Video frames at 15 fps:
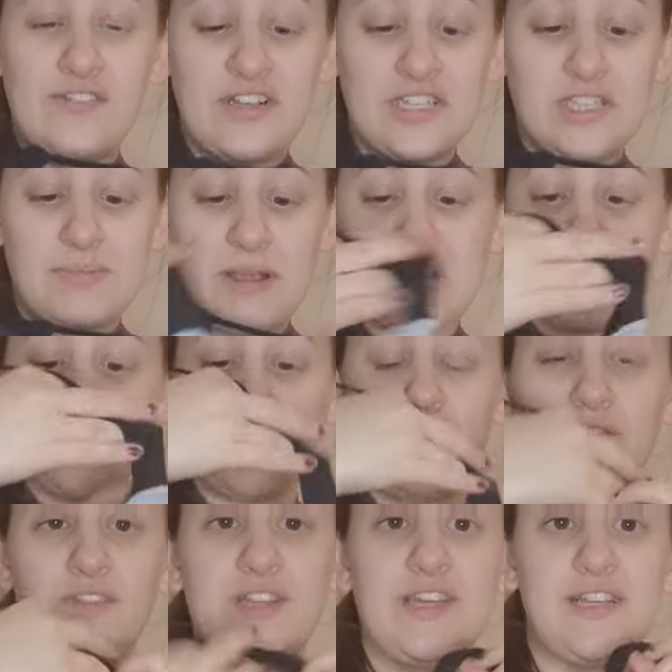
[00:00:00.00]
special
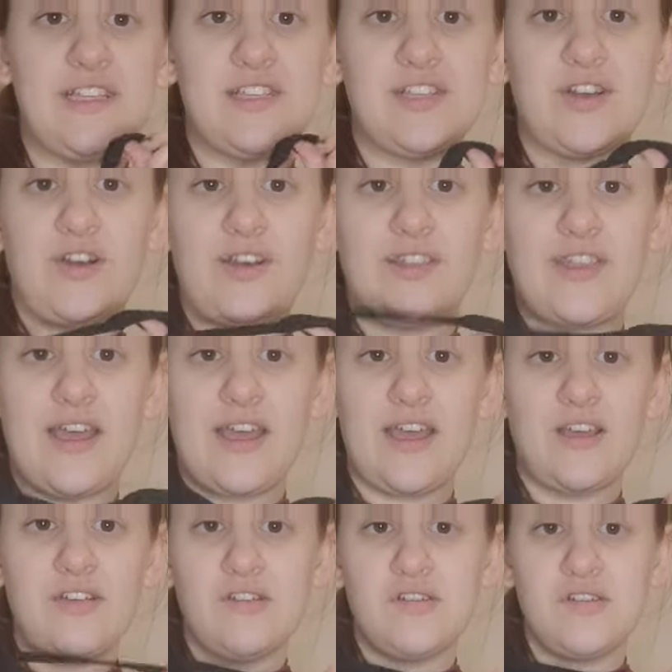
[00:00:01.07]
on the inside
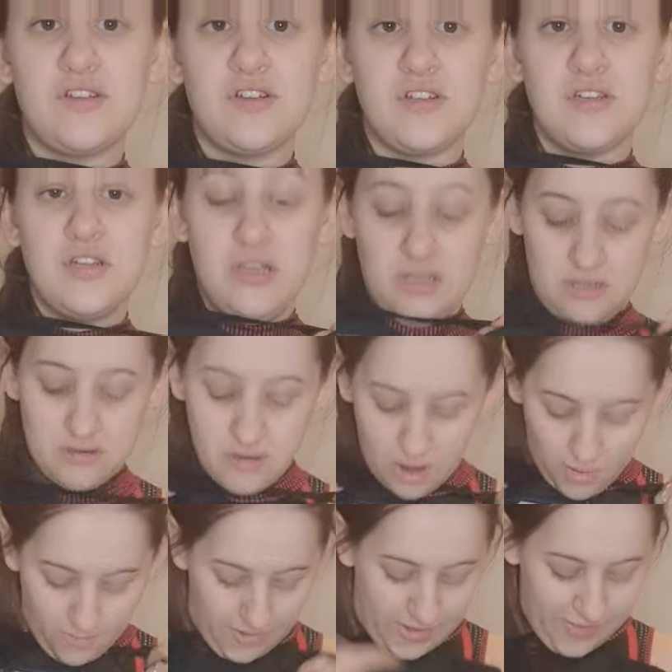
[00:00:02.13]
there.